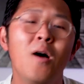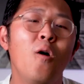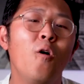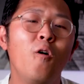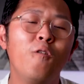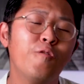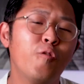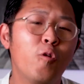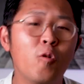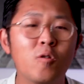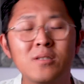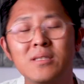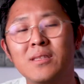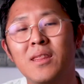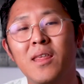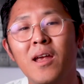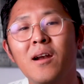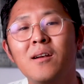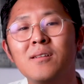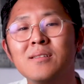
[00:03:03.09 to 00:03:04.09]
Of course,
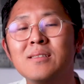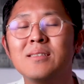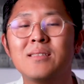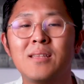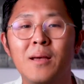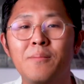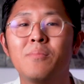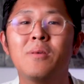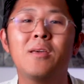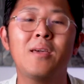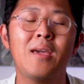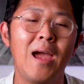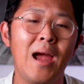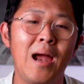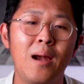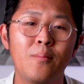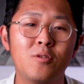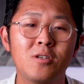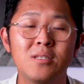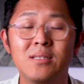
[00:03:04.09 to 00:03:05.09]
there are some
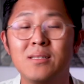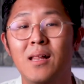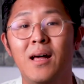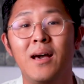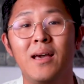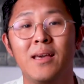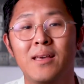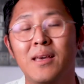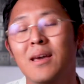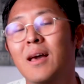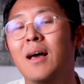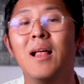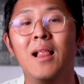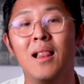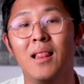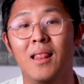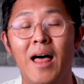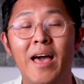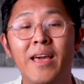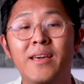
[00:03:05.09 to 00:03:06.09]
cameras like
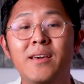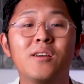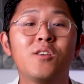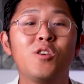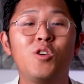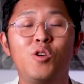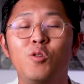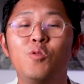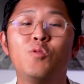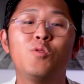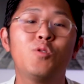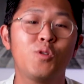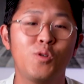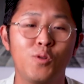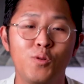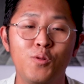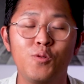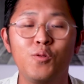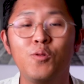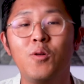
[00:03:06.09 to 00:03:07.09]
RICOH
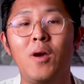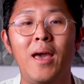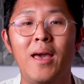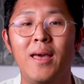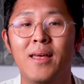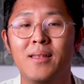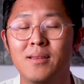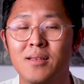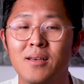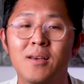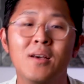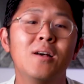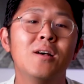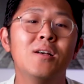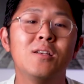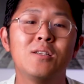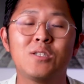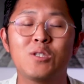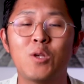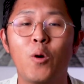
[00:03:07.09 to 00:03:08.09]
Q2 and
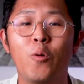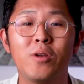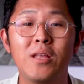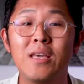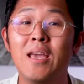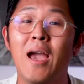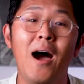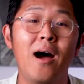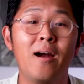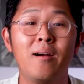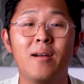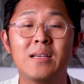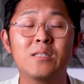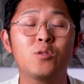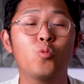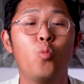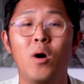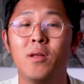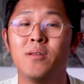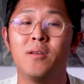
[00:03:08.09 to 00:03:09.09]
Sony
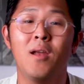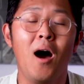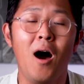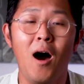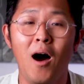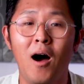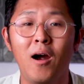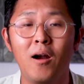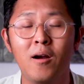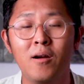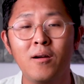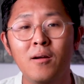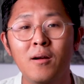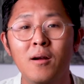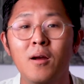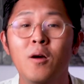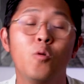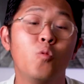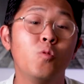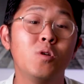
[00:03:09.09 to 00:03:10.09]
RX1R,
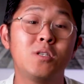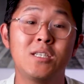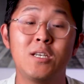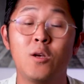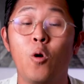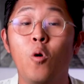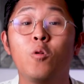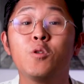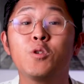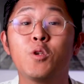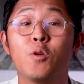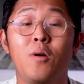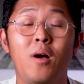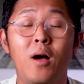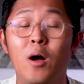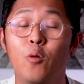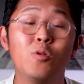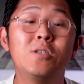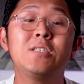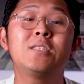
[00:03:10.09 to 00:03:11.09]

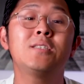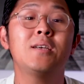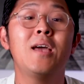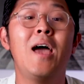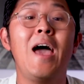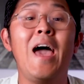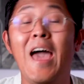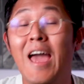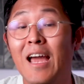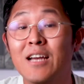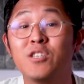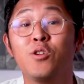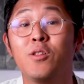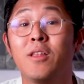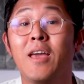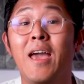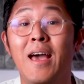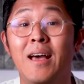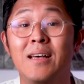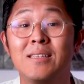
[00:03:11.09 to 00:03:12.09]
which
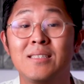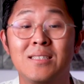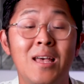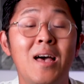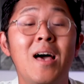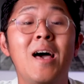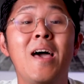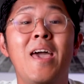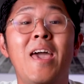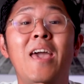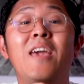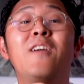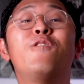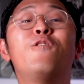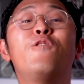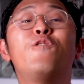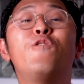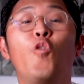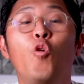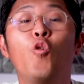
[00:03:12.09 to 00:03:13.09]
actually has a
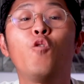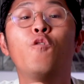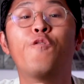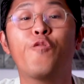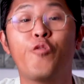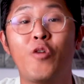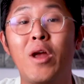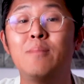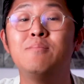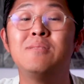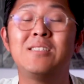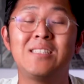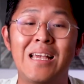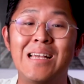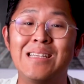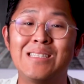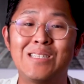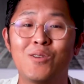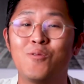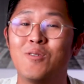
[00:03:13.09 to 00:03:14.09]
full frame
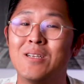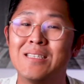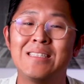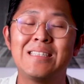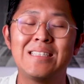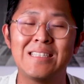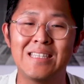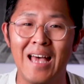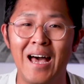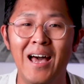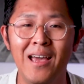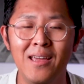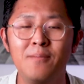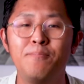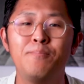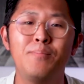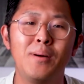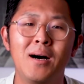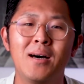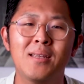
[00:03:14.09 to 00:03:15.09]
sensor inside,
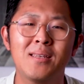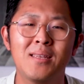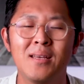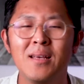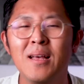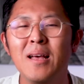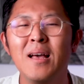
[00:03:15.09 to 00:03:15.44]
but